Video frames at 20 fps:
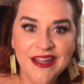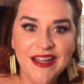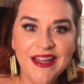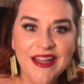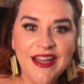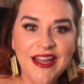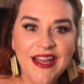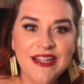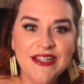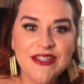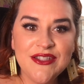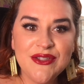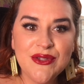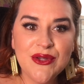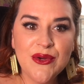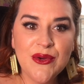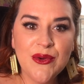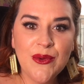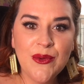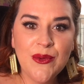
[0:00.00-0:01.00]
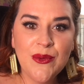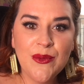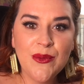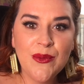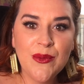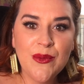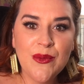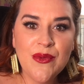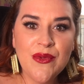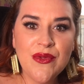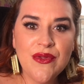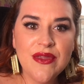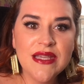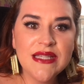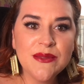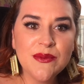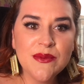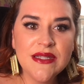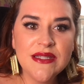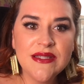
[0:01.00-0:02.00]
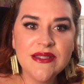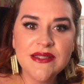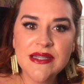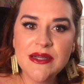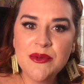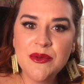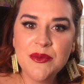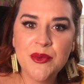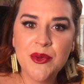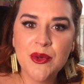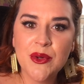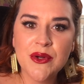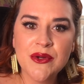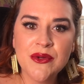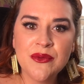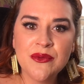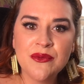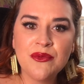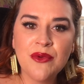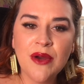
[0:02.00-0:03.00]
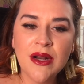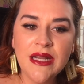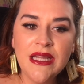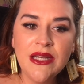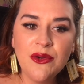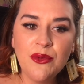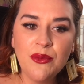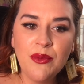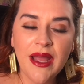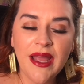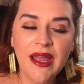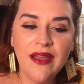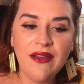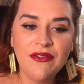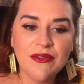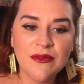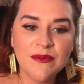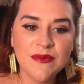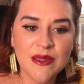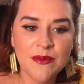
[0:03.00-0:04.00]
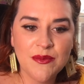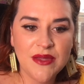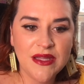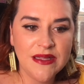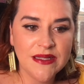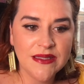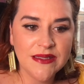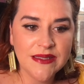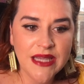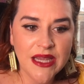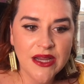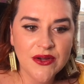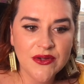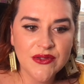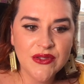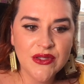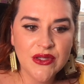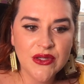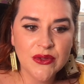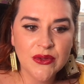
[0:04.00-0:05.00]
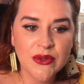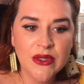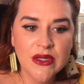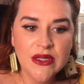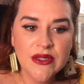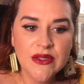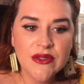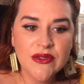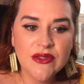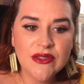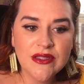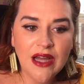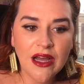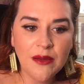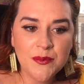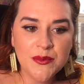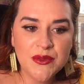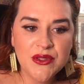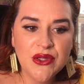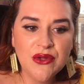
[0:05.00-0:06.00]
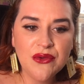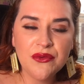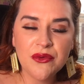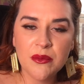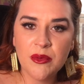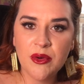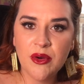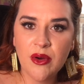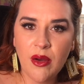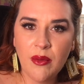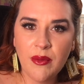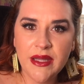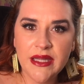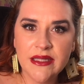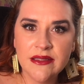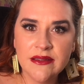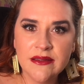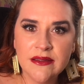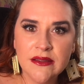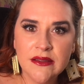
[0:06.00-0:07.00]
And so this one is so important. Running away from something that scares you stops you from growing.